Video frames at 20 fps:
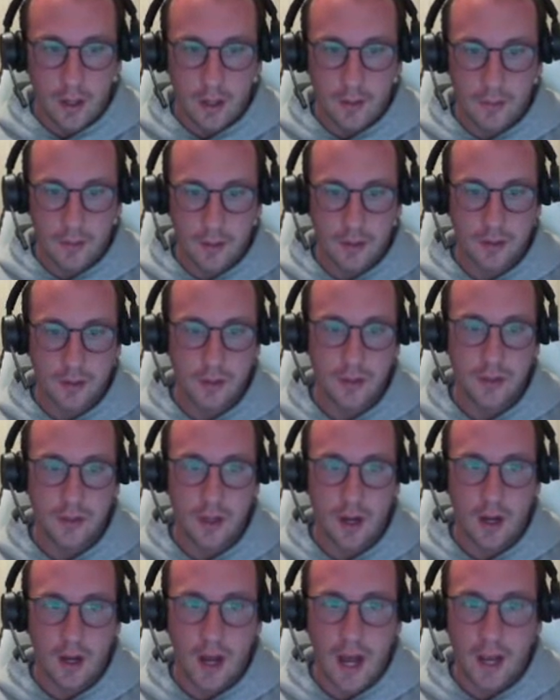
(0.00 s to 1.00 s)
So as you
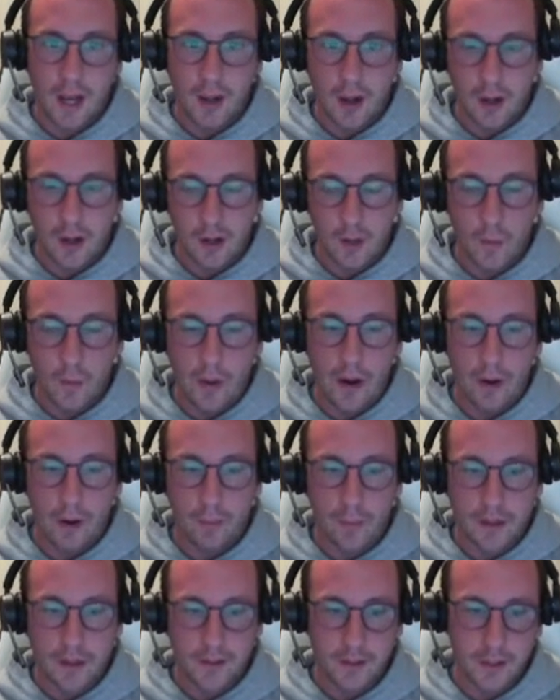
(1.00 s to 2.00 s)
saw, I got no error
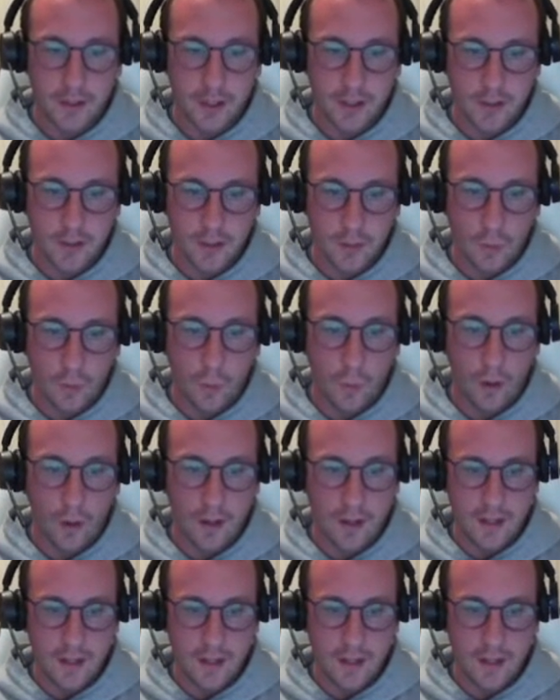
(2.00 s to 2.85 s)
messages. What